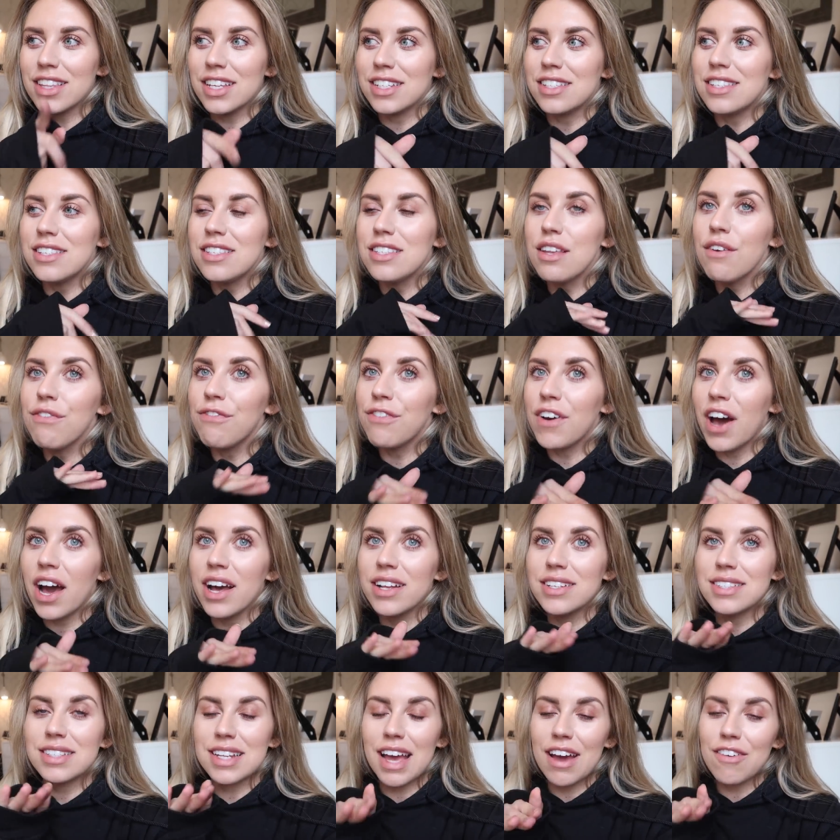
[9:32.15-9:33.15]
This is the
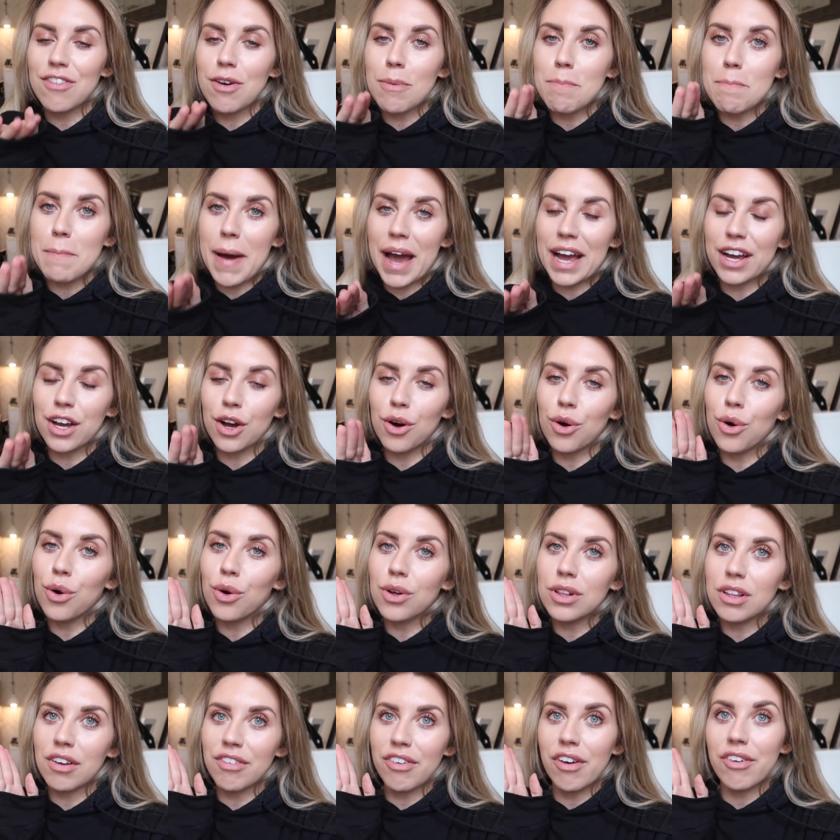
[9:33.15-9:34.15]
first ever mango
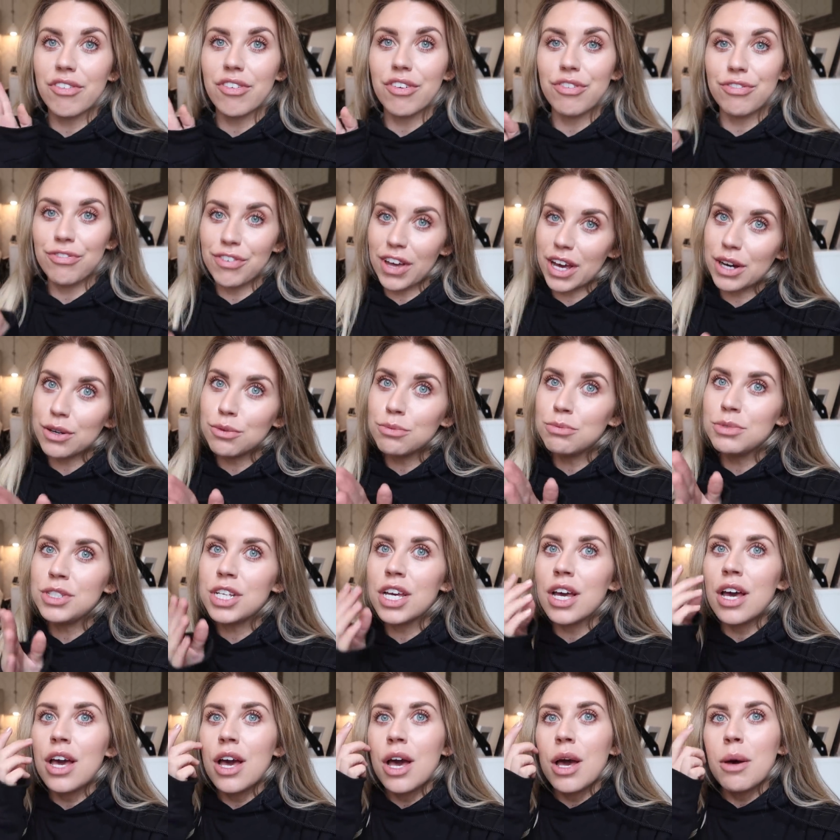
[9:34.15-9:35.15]
haul I've ever filmed,
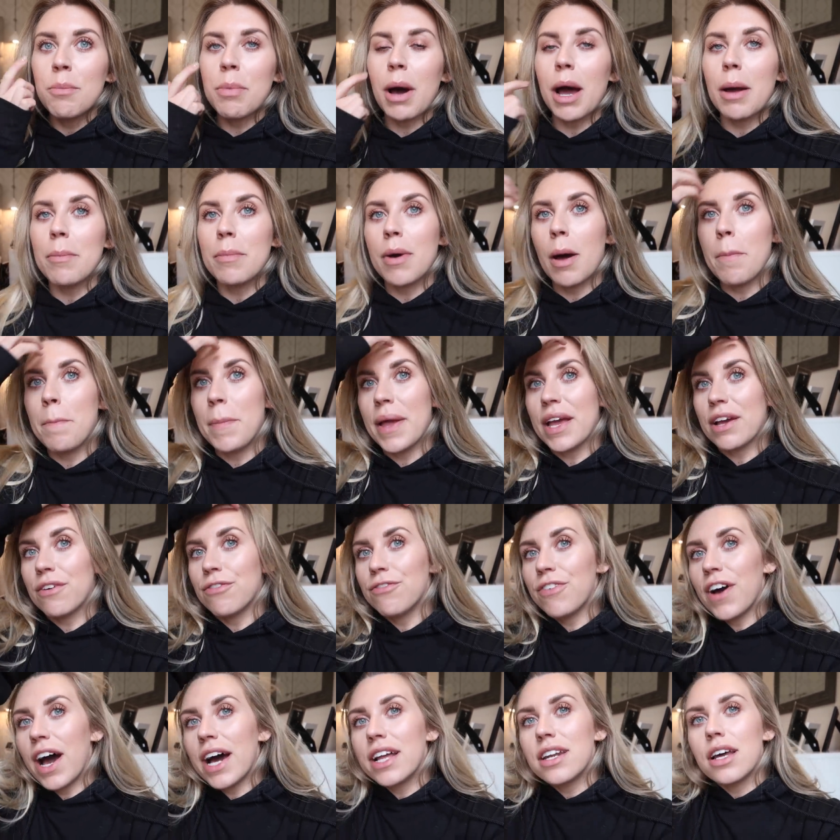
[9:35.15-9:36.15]
but I'm a big
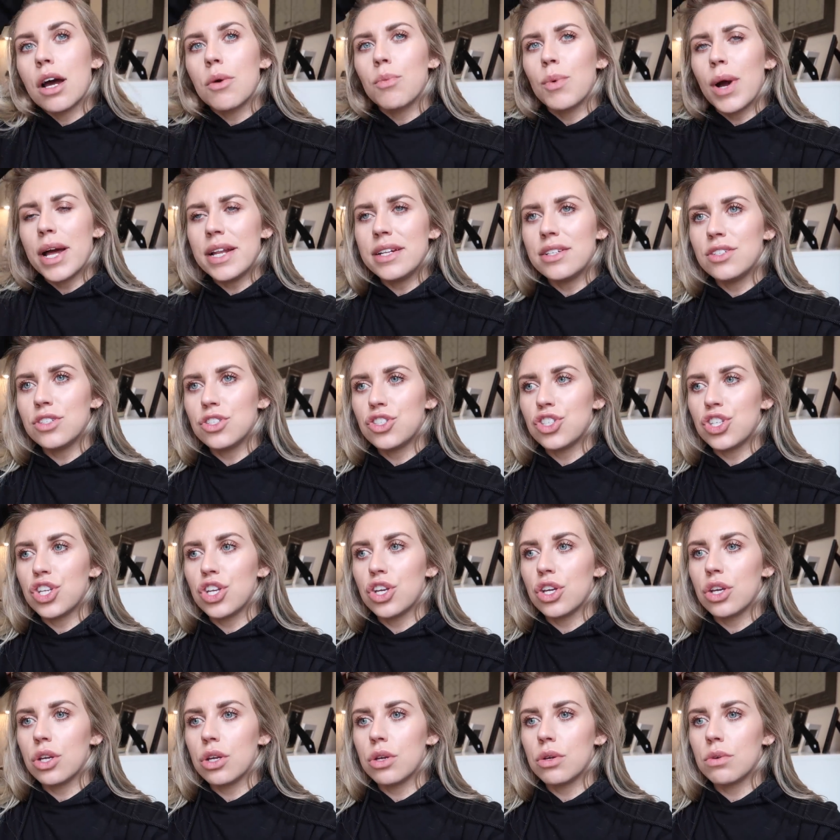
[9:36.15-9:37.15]
fan. I went
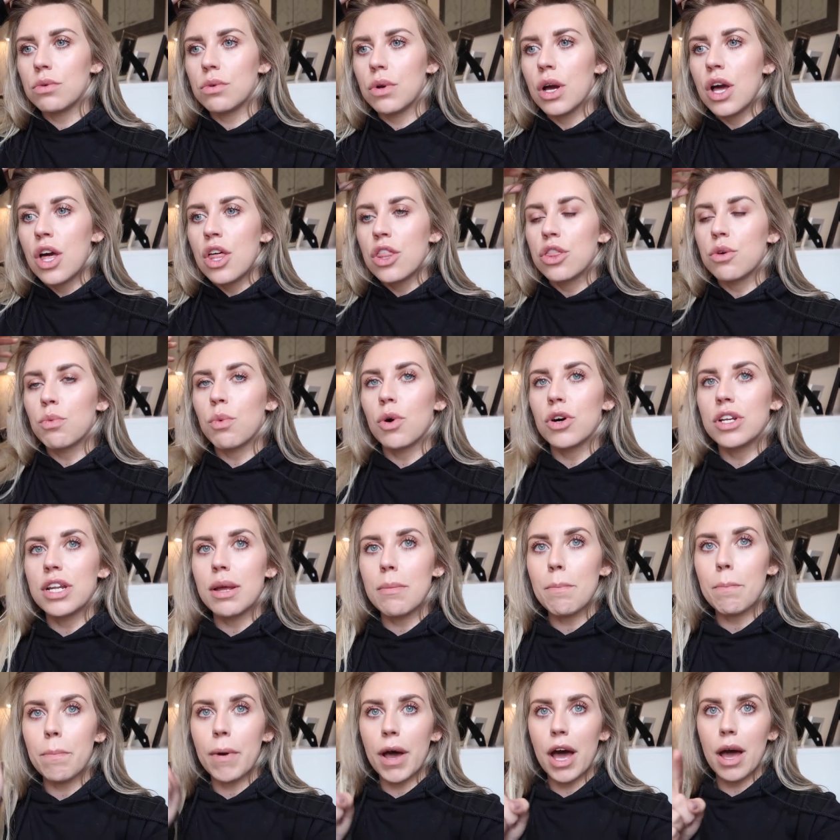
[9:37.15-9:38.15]
to the one
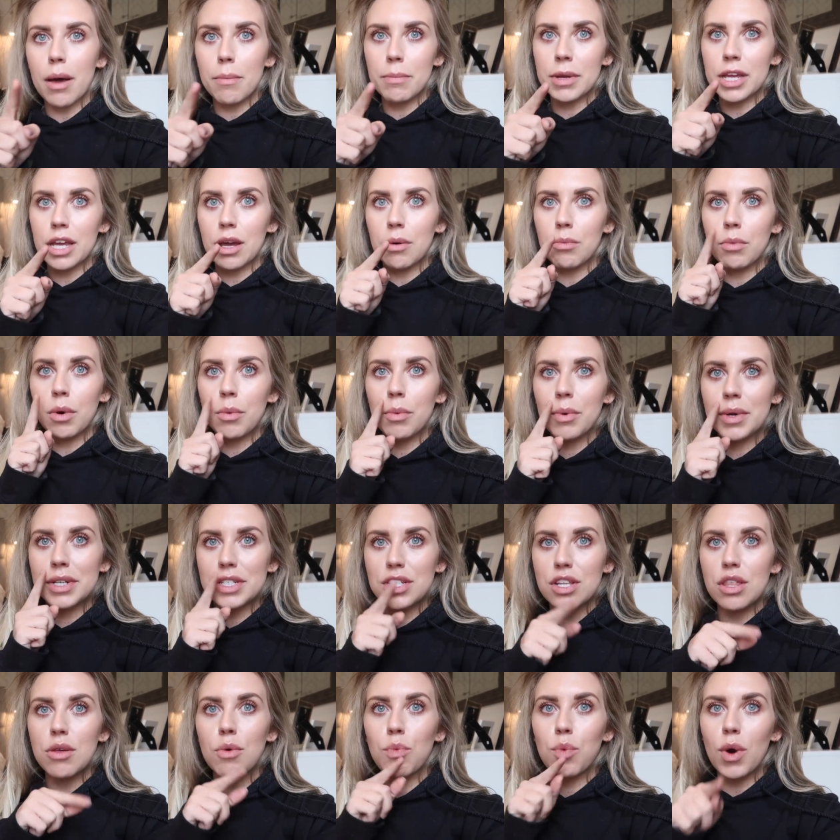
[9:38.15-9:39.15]
in Birmingham when we
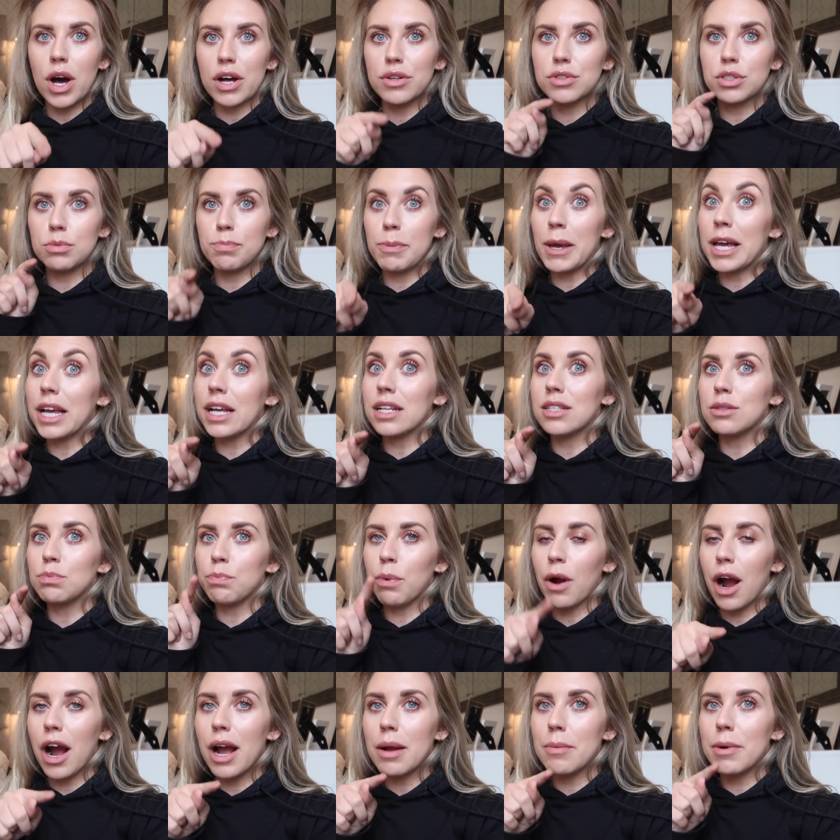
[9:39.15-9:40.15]
went to the world's biggest
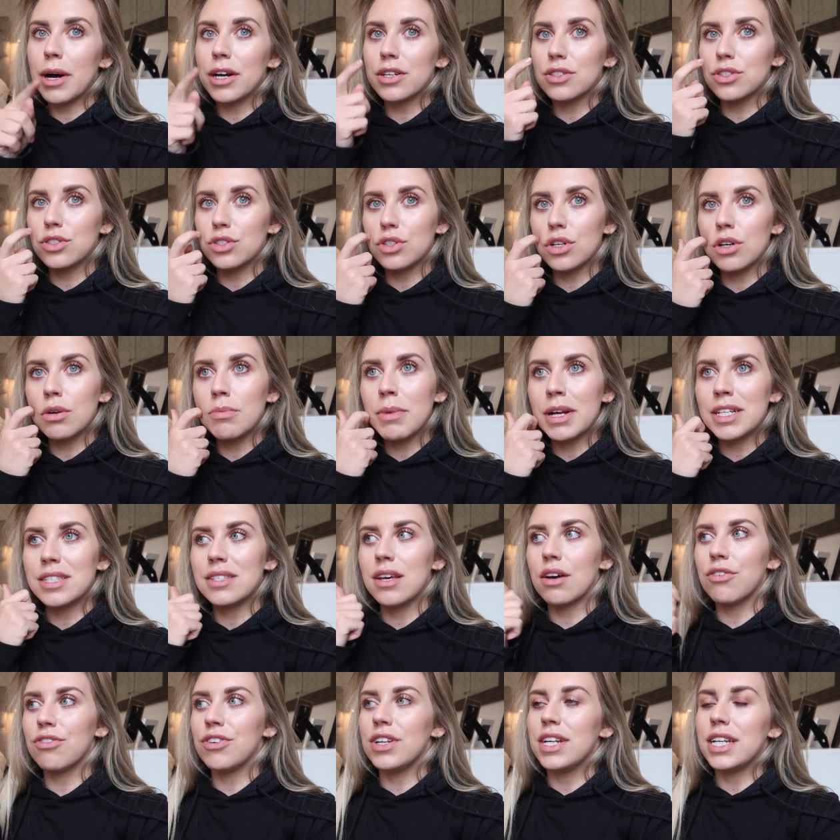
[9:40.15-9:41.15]
Primark store.
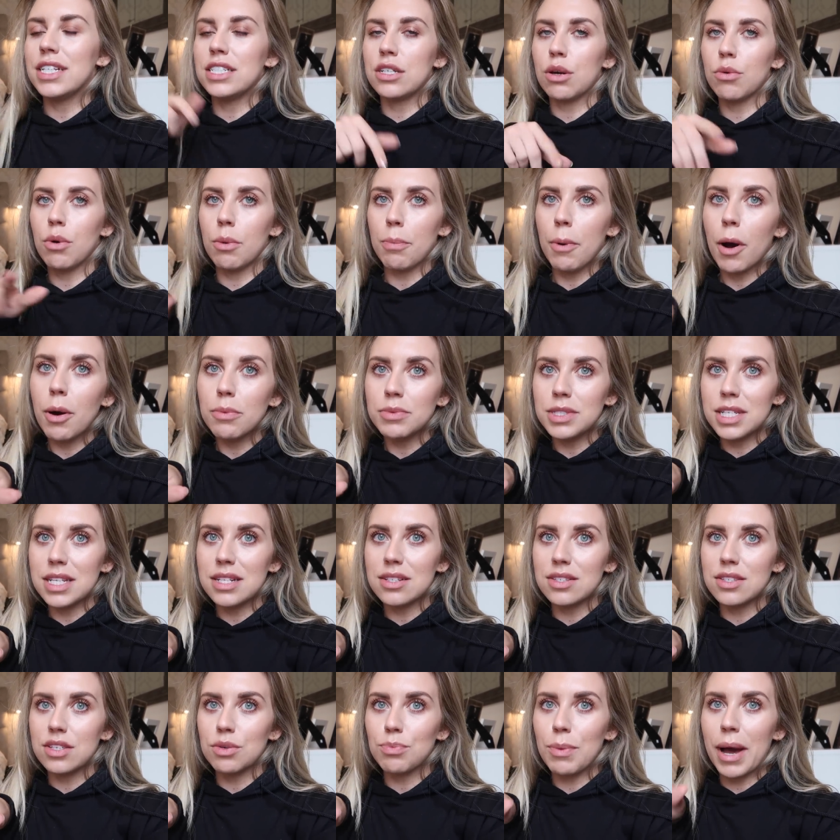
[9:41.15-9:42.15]
Myself and Lydia, we popped
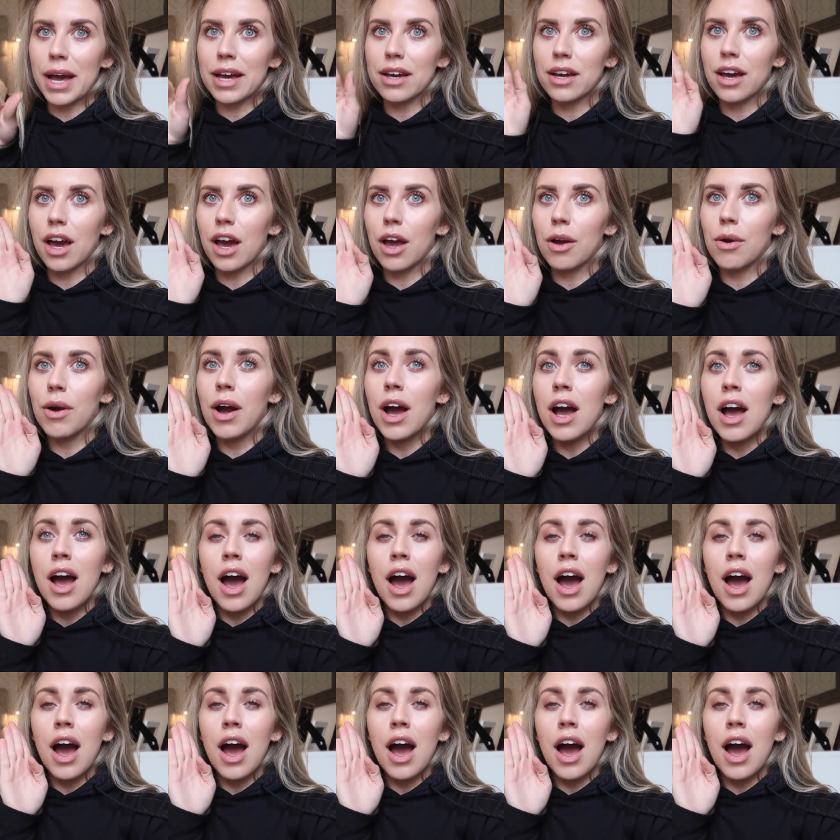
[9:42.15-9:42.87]
into Mango.